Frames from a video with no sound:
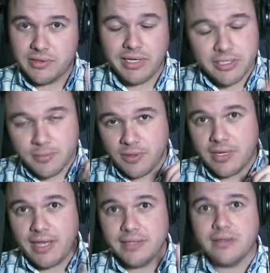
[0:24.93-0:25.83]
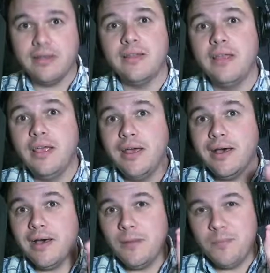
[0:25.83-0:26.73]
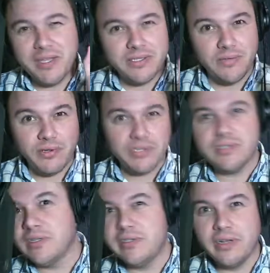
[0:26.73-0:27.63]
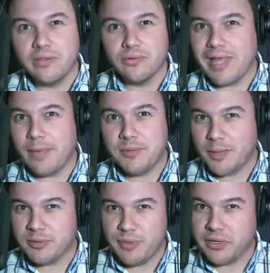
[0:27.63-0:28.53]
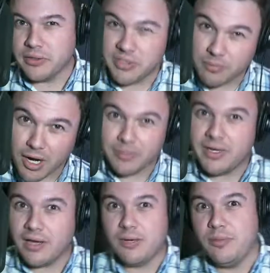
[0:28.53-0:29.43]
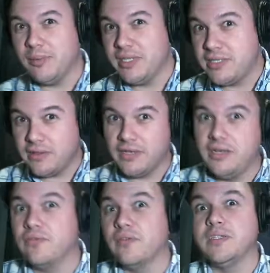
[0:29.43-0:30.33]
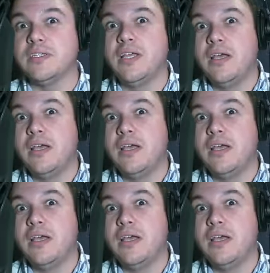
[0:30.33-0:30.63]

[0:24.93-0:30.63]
Get some good cans on, because if you're just listening through laptop speakers, you're probably not going to be able to tell the difference.